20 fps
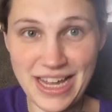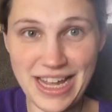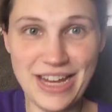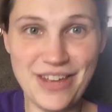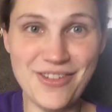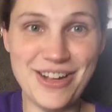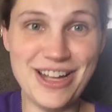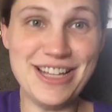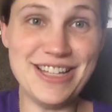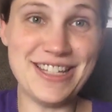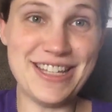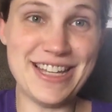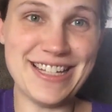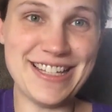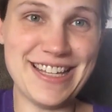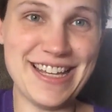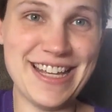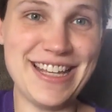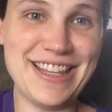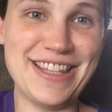anyways,
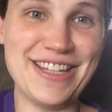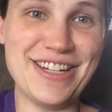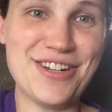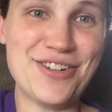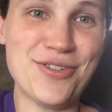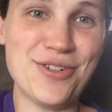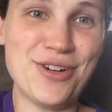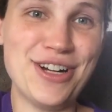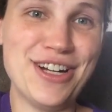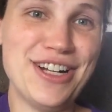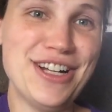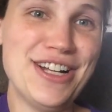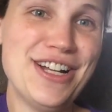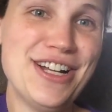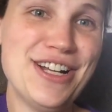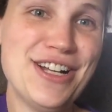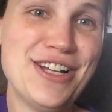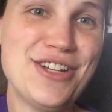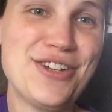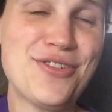that's like the short
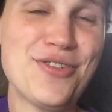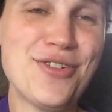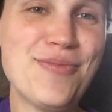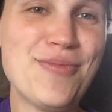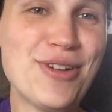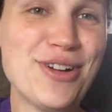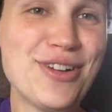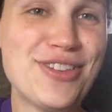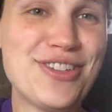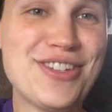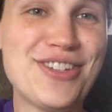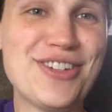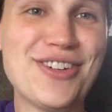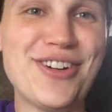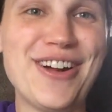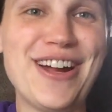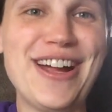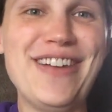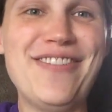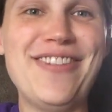birth
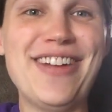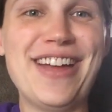story,